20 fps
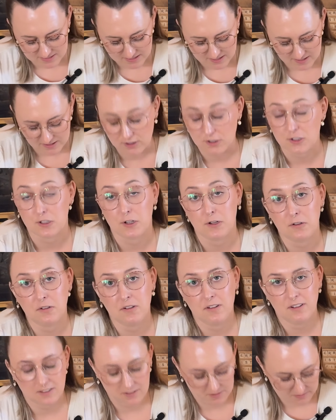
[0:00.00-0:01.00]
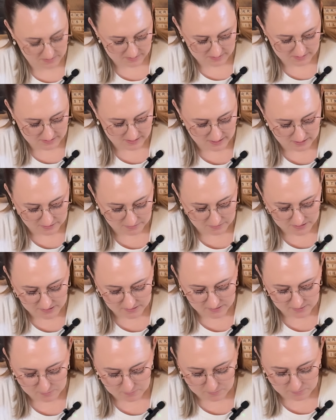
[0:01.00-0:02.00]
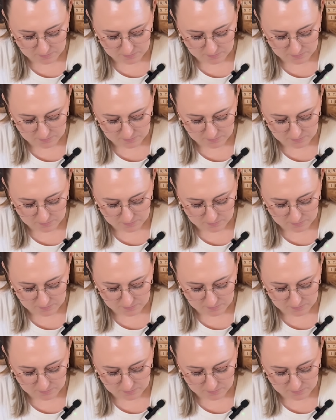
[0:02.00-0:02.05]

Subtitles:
That's a joke. Anyways.